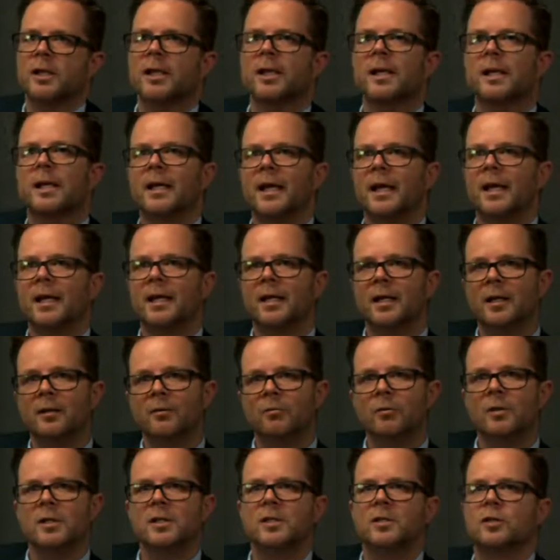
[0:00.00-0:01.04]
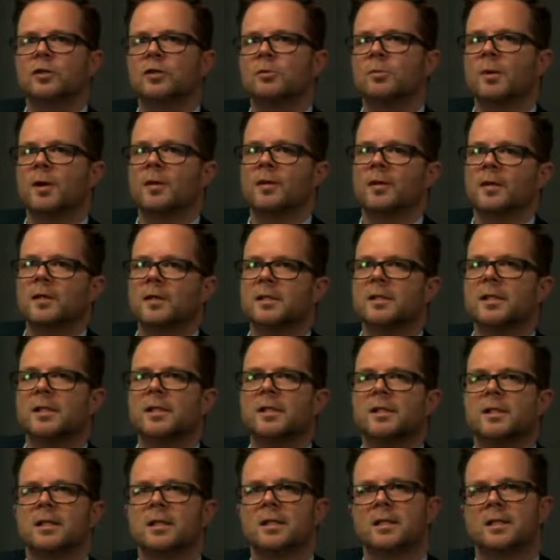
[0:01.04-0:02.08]
And again, in research methods,
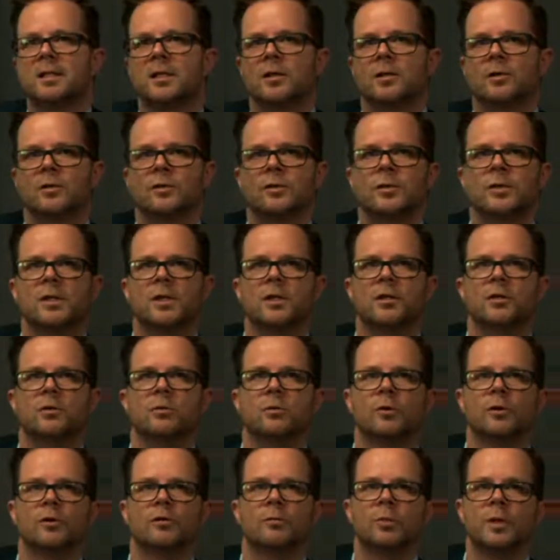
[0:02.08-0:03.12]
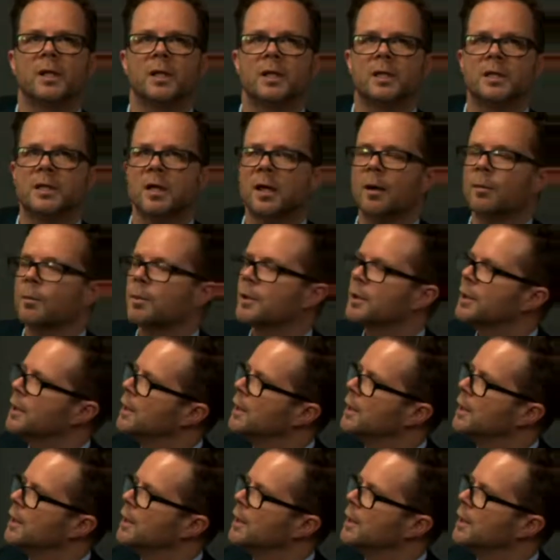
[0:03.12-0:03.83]
these are the skills that you would have picked up.